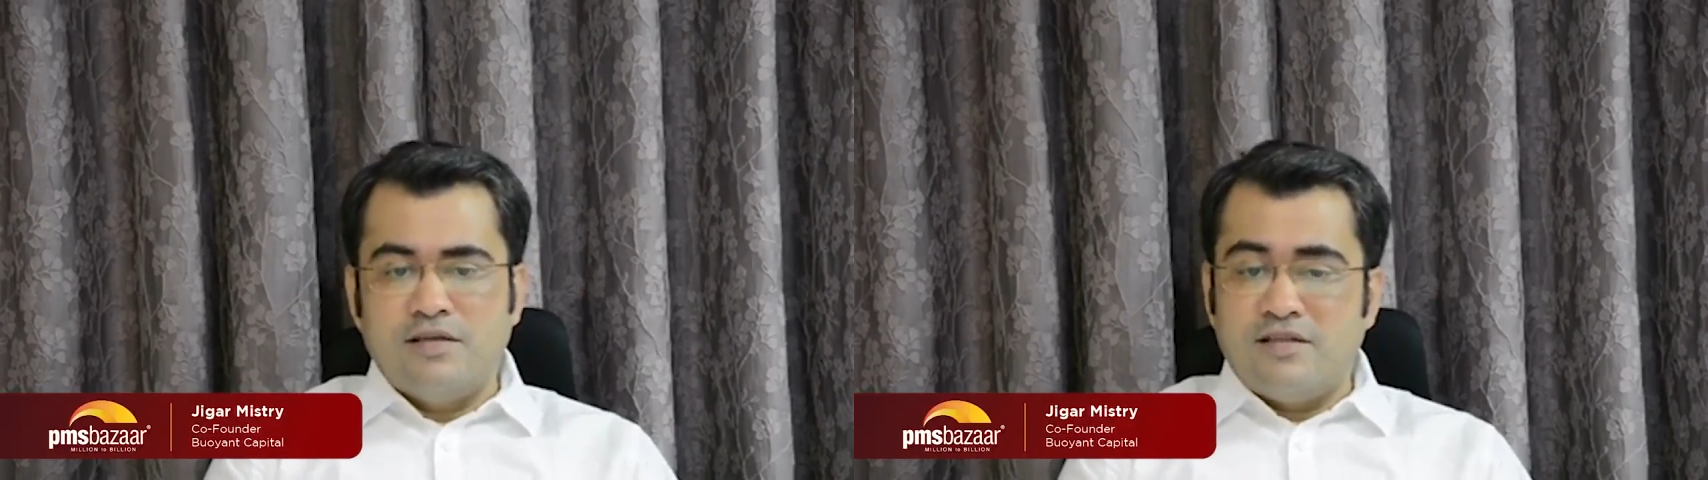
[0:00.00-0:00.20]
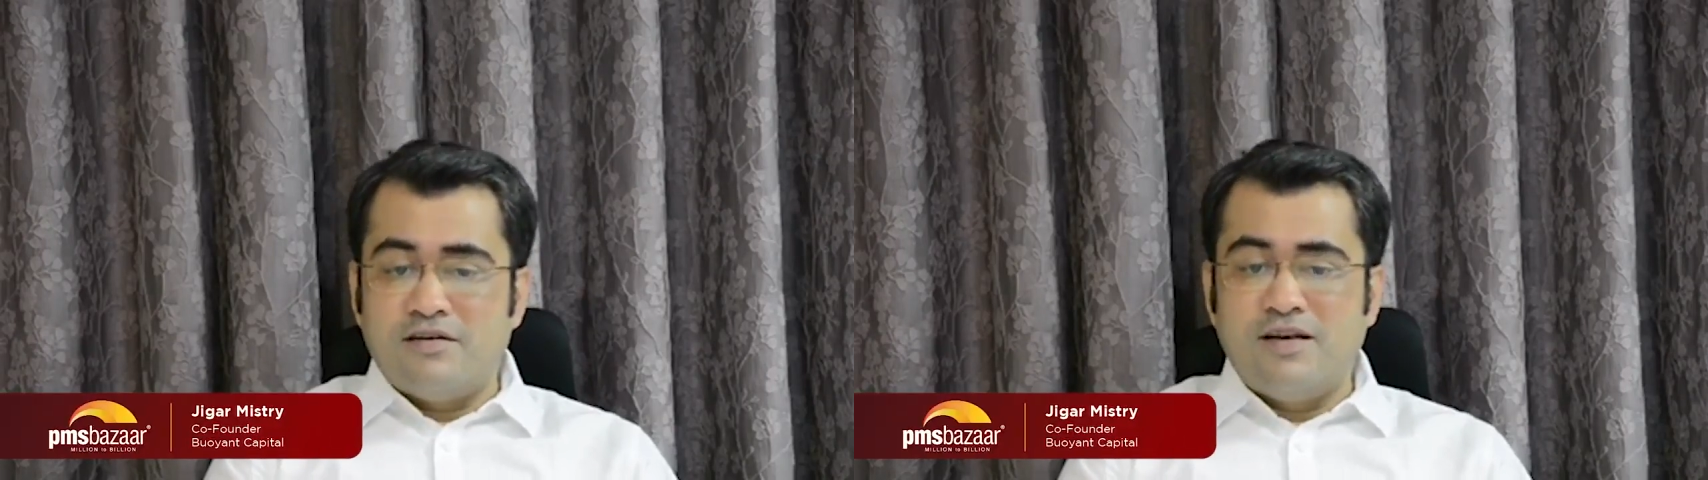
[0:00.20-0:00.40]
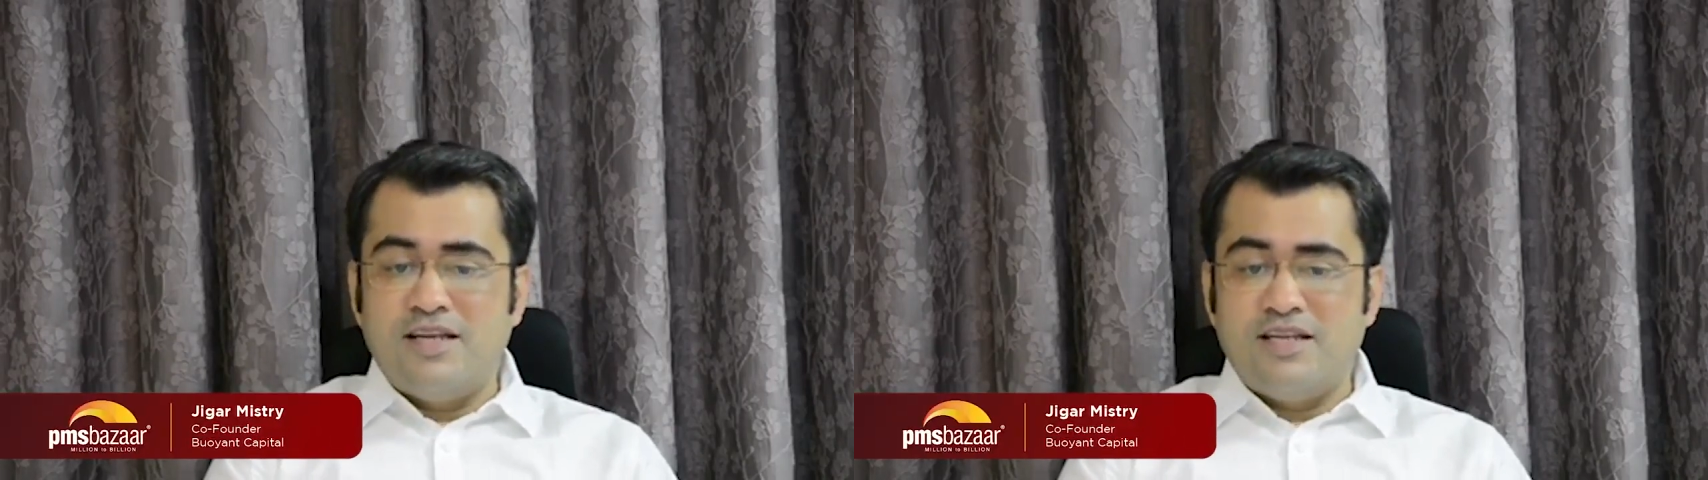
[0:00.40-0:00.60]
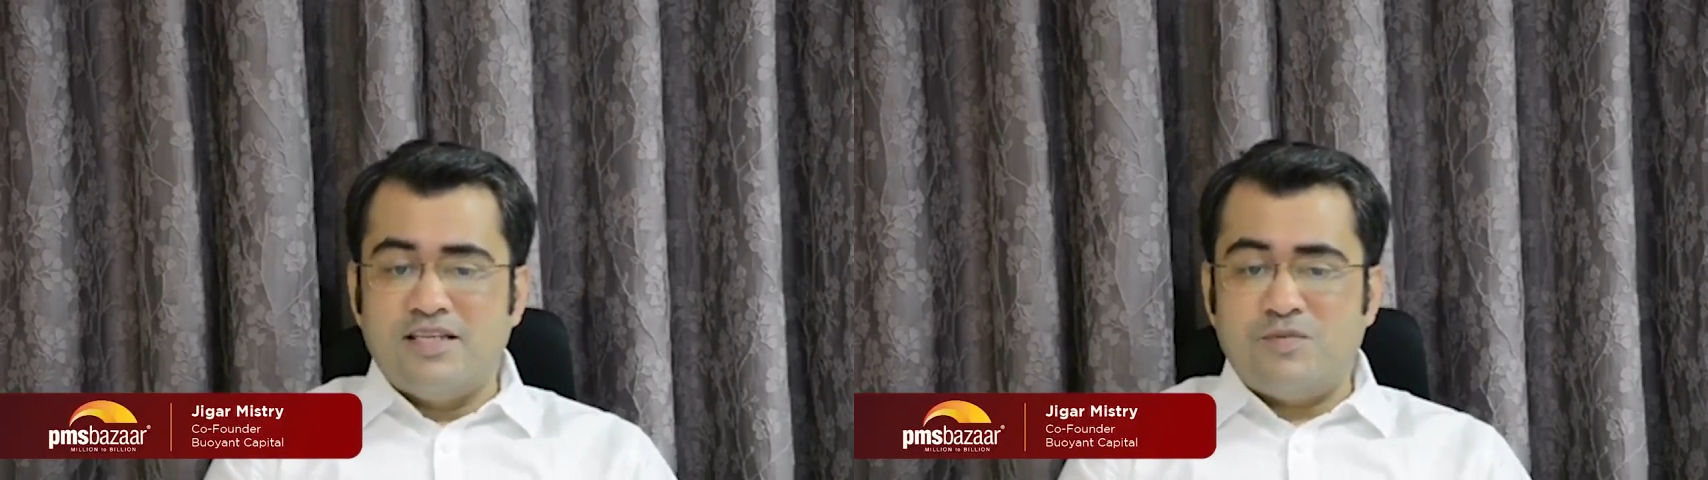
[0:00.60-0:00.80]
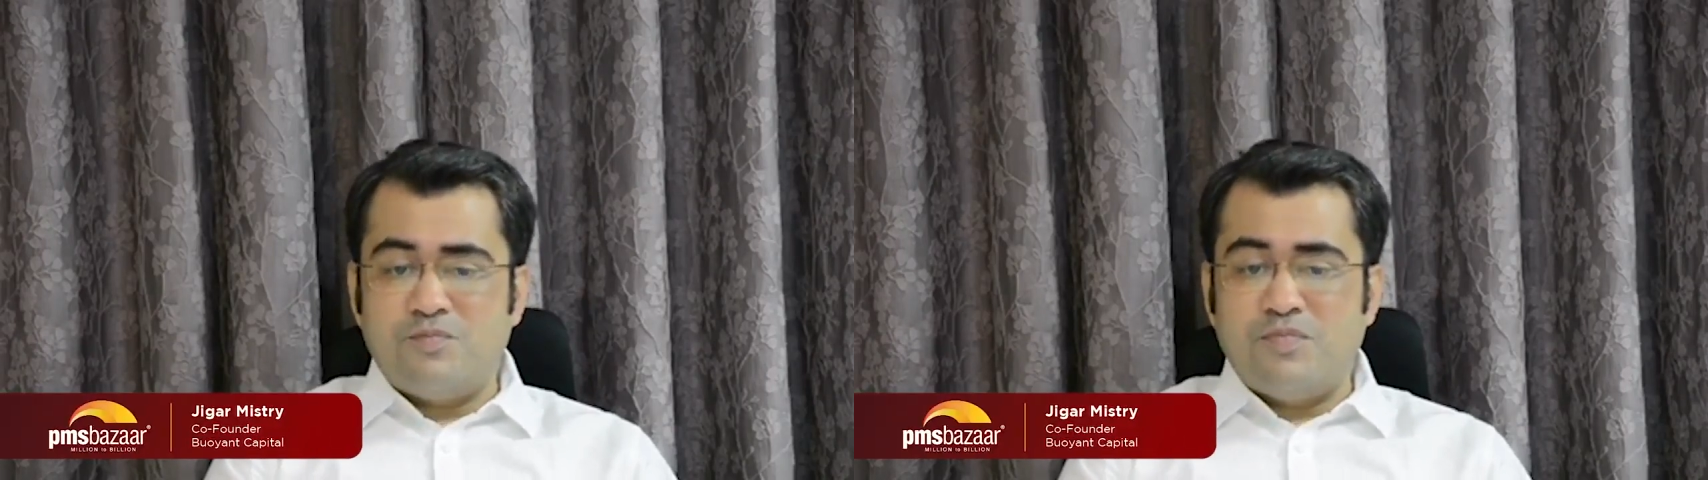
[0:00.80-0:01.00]
Thirdly,
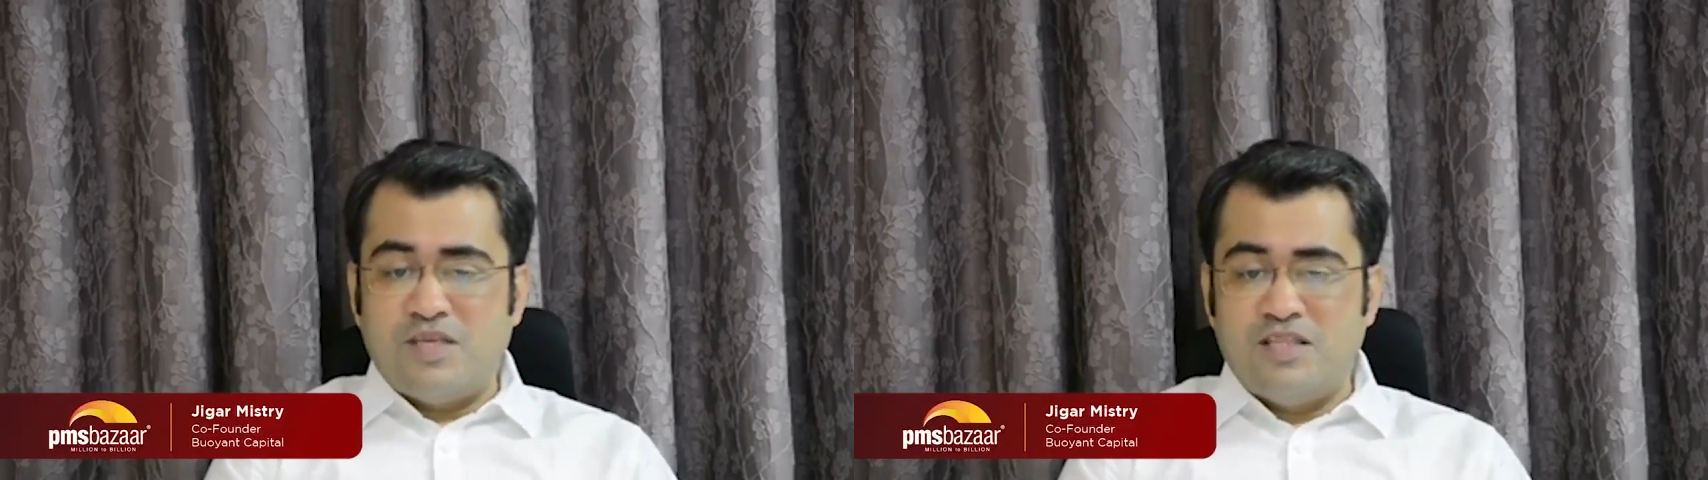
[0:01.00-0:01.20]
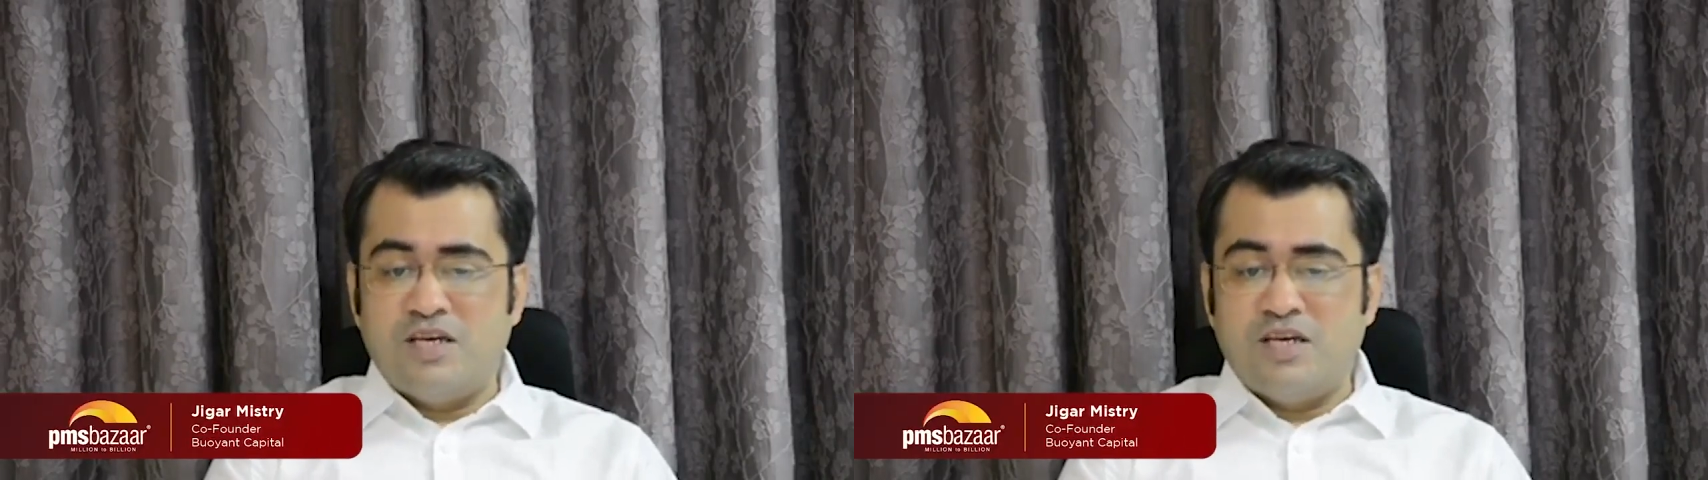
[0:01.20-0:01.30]
in the